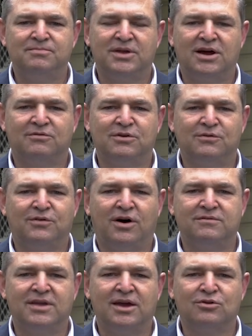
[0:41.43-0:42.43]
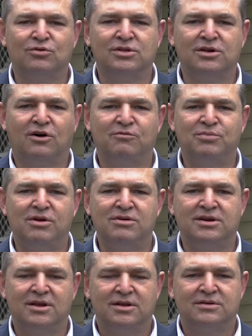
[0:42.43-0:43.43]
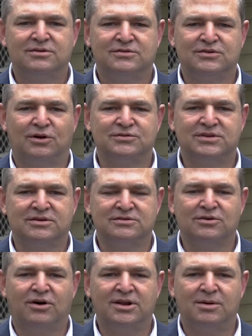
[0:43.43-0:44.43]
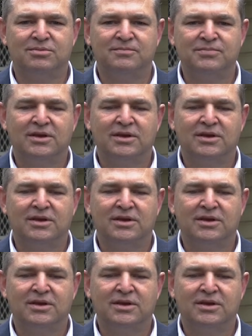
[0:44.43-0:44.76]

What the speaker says: And after a 5-day cooling off period, the sale stick has gone up.